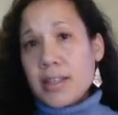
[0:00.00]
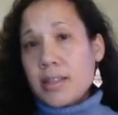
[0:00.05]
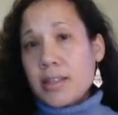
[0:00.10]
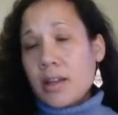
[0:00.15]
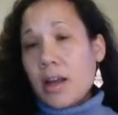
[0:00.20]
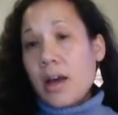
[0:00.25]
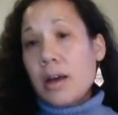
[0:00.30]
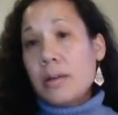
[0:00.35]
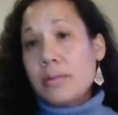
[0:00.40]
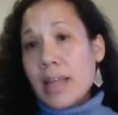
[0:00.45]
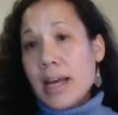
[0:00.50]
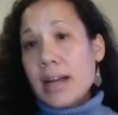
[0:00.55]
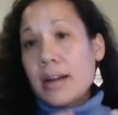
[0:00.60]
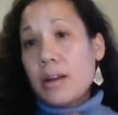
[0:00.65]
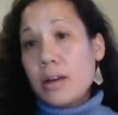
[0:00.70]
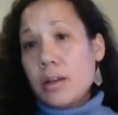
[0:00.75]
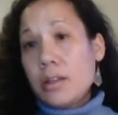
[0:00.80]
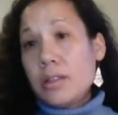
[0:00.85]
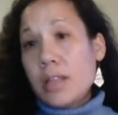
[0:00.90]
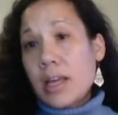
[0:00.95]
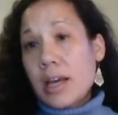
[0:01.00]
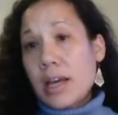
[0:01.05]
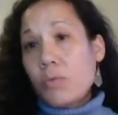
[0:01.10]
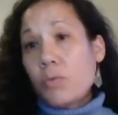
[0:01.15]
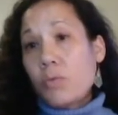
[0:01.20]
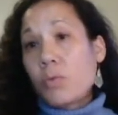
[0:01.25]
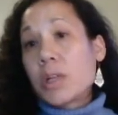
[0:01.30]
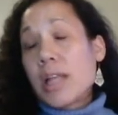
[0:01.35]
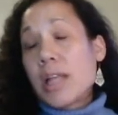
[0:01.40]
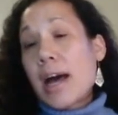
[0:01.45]
that
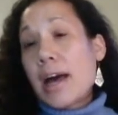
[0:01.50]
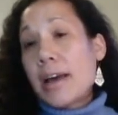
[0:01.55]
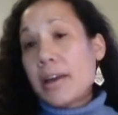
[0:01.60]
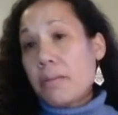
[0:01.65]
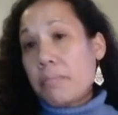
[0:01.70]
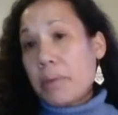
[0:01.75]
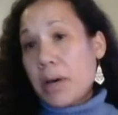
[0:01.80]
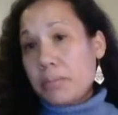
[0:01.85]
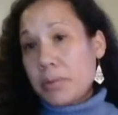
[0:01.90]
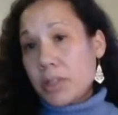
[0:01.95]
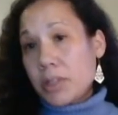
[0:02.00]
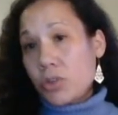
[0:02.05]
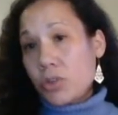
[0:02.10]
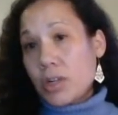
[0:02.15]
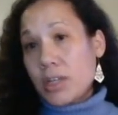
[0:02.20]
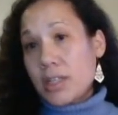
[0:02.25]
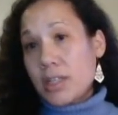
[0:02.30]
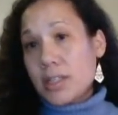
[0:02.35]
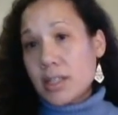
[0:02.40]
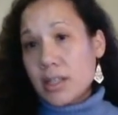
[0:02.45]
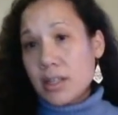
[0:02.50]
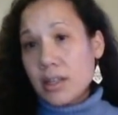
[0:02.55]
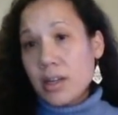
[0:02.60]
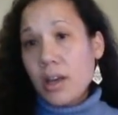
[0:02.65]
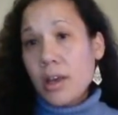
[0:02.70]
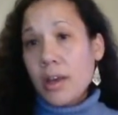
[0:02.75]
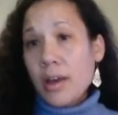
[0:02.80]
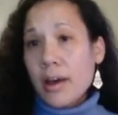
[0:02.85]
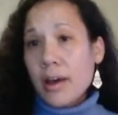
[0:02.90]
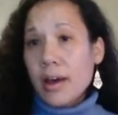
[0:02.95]
rely on public transit
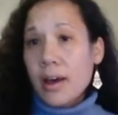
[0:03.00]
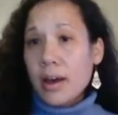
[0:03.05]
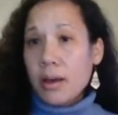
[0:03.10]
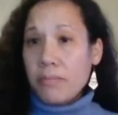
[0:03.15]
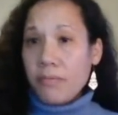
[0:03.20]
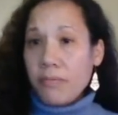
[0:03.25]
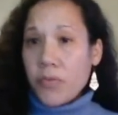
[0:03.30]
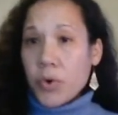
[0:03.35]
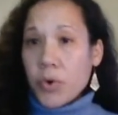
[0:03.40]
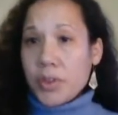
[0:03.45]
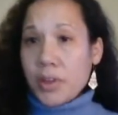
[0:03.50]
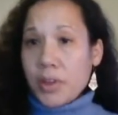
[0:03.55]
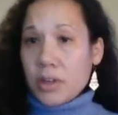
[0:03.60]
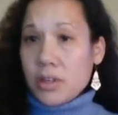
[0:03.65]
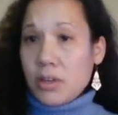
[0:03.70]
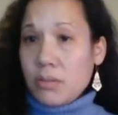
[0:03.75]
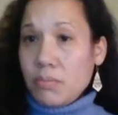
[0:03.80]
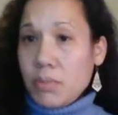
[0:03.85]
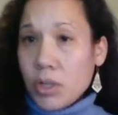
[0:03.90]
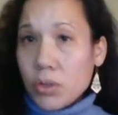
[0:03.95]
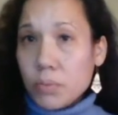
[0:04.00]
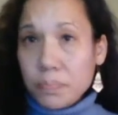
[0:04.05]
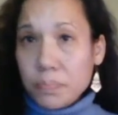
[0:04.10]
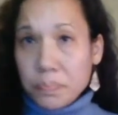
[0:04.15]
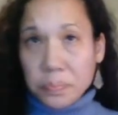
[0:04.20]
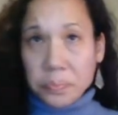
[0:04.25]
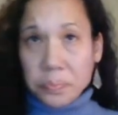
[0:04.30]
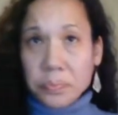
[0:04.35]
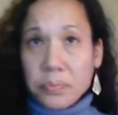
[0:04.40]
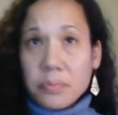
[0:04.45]
for their
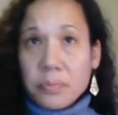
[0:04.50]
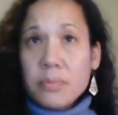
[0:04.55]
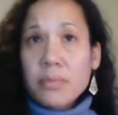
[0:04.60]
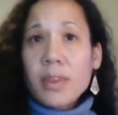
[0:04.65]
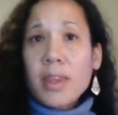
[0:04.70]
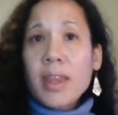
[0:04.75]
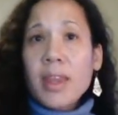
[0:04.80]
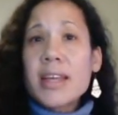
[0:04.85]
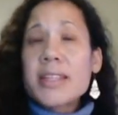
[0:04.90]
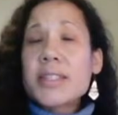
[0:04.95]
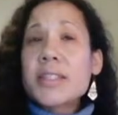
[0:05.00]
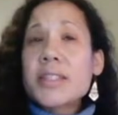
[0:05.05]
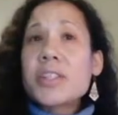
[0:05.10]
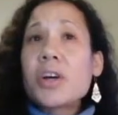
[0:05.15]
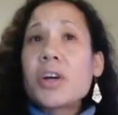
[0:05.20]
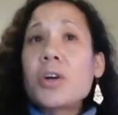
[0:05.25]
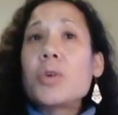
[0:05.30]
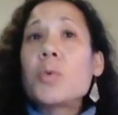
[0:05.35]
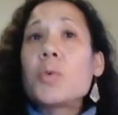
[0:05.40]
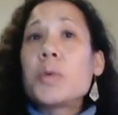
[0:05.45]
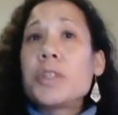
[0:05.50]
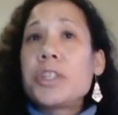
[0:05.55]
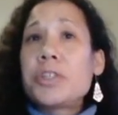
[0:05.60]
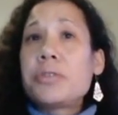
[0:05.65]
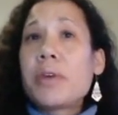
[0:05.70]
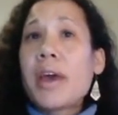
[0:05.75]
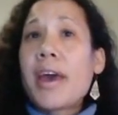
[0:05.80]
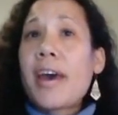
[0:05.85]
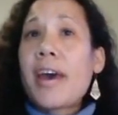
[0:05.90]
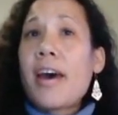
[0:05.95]
commute. And so what
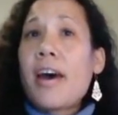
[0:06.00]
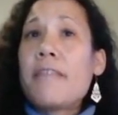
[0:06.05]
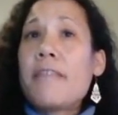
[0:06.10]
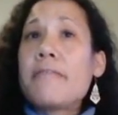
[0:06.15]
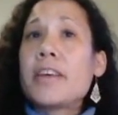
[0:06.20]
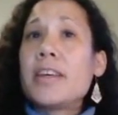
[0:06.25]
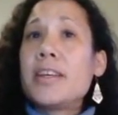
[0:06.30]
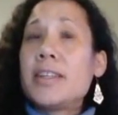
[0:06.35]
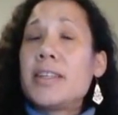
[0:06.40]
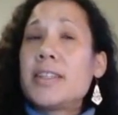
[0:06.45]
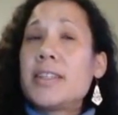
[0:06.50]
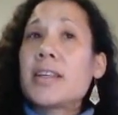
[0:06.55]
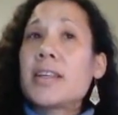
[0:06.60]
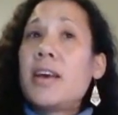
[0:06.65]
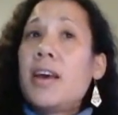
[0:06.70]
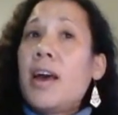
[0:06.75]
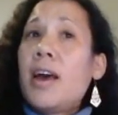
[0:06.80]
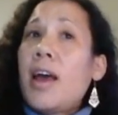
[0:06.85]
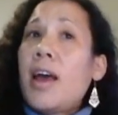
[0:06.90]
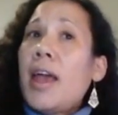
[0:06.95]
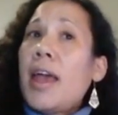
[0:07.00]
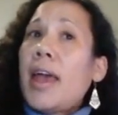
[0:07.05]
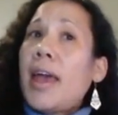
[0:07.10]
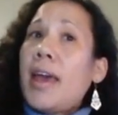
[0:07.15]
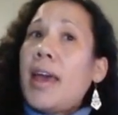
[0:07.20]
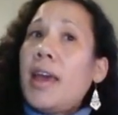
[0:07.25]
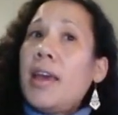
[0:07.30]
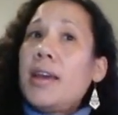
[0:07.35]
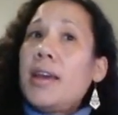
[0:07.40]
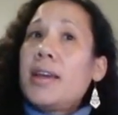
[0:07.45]
you have is
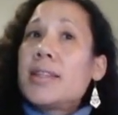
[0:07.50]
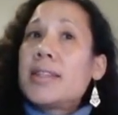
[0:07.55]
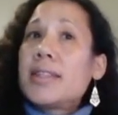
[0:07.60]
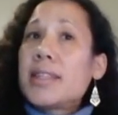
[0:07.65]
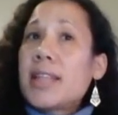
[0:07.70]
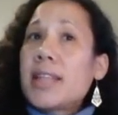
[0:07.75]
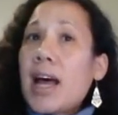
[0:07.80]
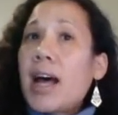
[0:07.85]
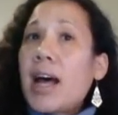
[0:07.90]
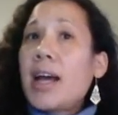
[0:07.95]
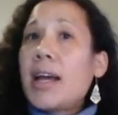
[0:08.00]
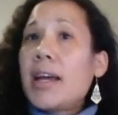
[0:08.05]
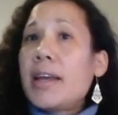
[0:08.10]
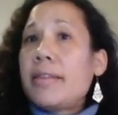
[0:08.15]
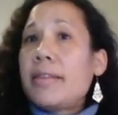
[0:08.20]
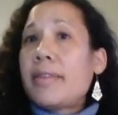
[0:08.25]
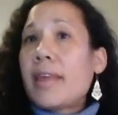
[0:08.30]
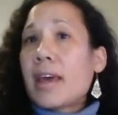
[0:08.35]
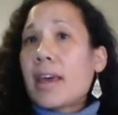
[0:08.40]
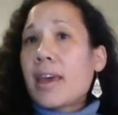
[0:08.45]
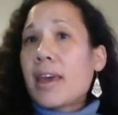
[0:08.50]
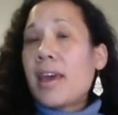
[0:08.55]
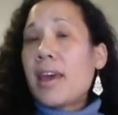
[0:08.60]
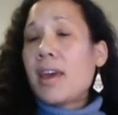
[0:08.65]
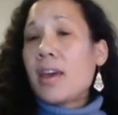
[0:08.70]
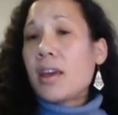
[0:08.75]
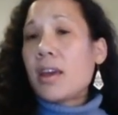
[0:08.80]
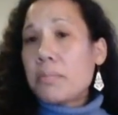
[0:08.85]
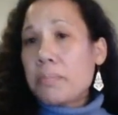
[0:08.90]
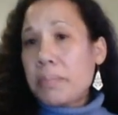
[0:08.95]
a line that
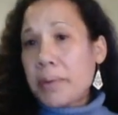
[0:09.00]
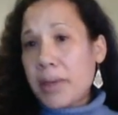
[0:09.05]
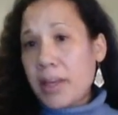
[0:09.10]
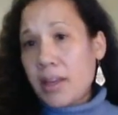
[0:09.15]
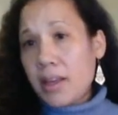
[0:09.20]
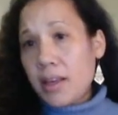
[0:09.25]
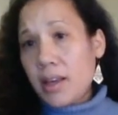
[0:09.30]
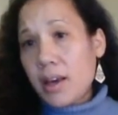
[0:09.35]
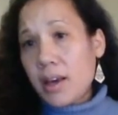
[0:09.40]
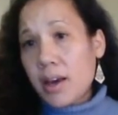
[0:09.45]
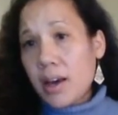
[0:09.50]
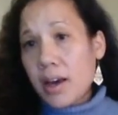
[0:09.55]
can be